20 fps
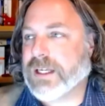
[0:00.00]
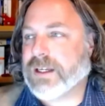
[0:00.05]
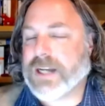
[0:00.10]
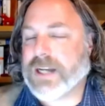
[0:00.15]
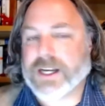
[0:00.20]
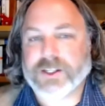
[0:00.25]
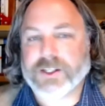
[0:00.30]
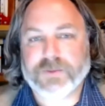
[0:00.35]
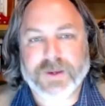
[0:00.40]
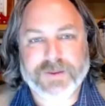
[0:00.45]

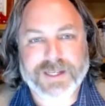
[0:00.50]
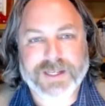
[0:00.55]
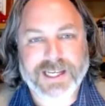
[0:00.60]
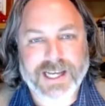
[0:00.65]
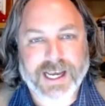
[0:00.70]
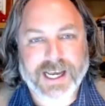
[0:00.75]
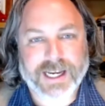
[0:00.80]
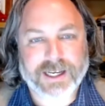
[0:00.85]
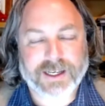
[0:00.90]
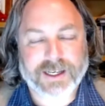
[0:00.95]
gosh, maybe
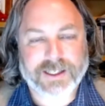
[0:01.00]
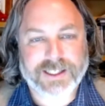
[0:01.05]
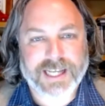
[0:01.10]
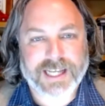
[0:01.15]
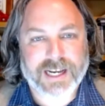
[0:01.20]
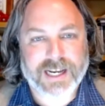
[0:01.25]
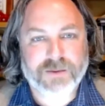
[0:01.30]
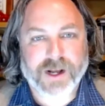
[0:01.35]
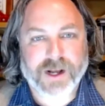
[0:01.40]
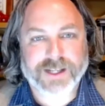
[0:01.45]
9 to
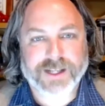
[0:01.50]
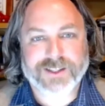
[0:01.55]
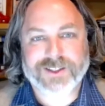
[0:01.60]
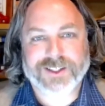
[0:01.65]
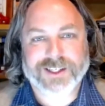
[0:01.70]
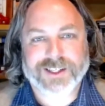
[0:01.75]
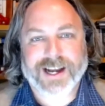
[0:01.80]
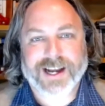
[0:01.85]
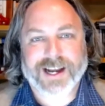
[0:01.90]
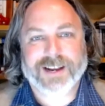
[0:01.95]
10 months
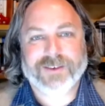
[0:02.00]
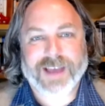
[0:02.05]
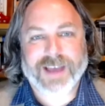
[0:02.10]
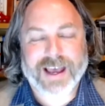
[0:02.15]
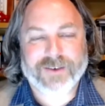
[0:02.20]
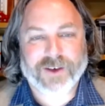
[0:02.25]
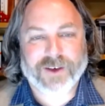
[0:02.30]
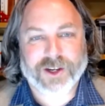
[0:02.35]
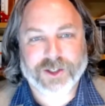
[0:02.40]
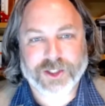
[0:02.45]
to kind of
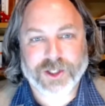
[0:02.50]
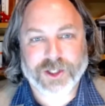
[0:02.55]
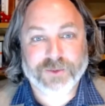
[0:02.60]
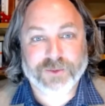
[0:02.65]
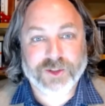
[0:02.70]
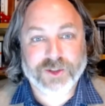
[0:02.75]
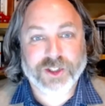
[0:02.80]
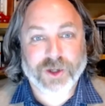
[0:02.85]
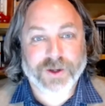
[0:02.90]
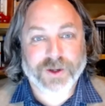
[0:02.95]
have on our show. I'm
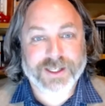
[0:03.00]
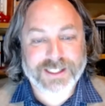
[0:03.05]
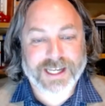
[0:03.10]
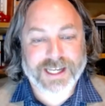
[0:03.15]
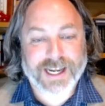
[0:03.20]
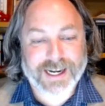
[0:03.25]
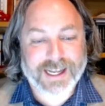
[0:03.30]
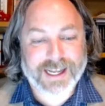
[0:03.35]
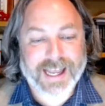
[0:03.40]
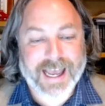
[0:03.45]
so
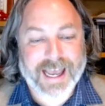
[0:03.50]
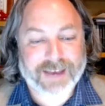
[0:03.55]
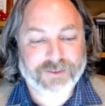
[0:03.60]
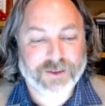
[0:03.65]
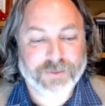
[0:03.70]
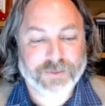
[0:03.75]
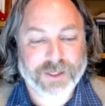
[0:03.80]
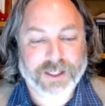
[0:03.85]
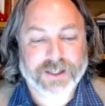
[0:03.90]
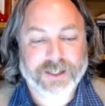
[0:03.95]
excited to have
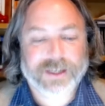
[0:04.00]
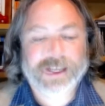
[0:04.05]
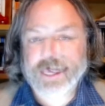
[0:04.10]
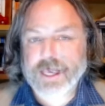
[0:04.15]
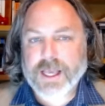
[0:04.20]
him here.